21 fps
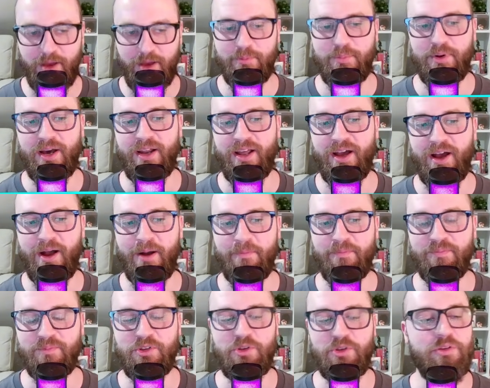but
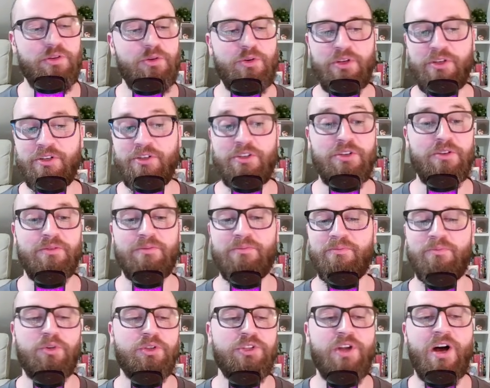
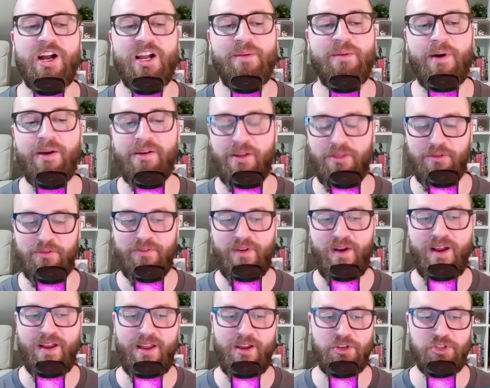we'll talk about another
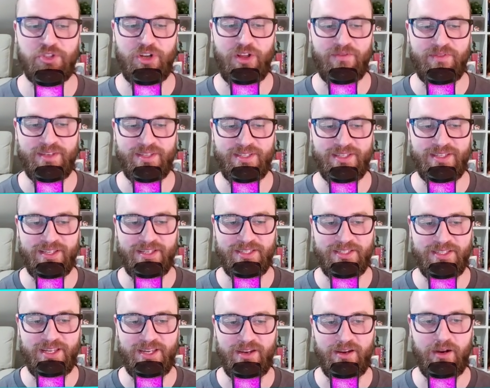variation on this
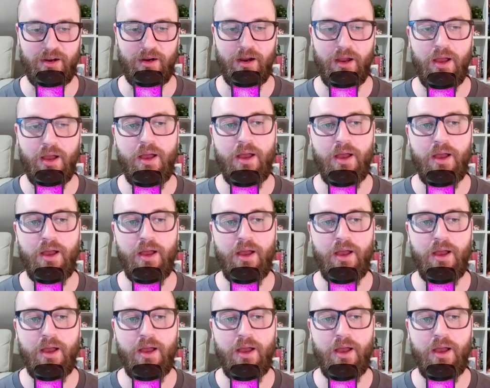list here.